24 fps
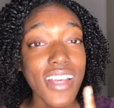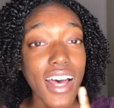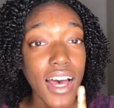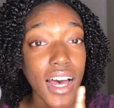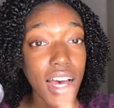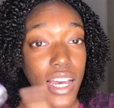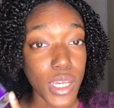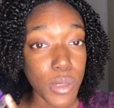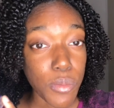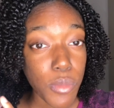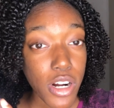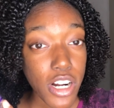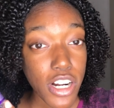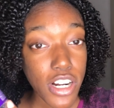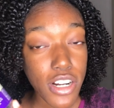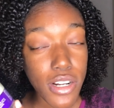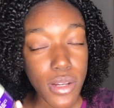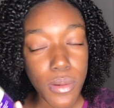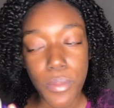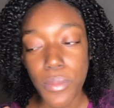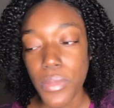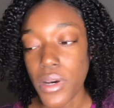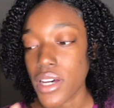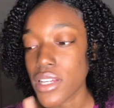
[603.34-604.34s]
at iMart,
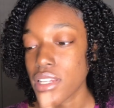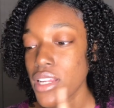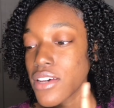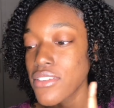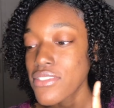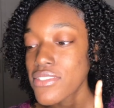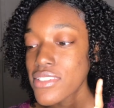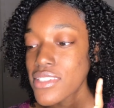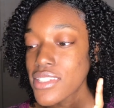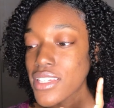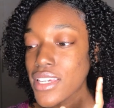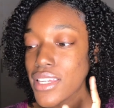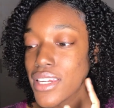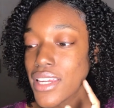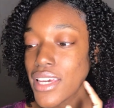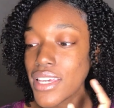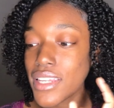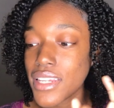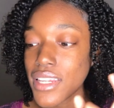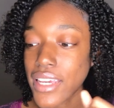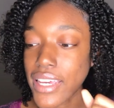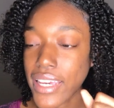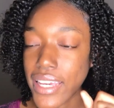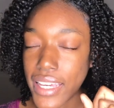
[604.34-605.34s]
but I've seen
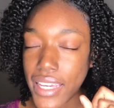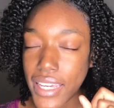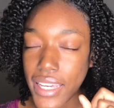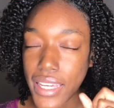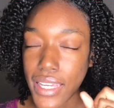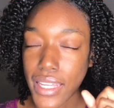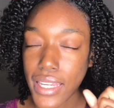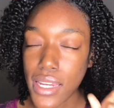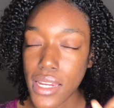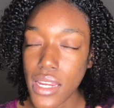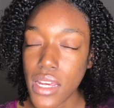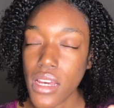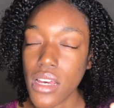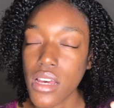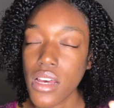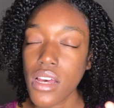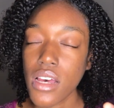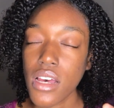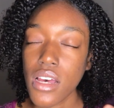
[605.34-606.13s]
it in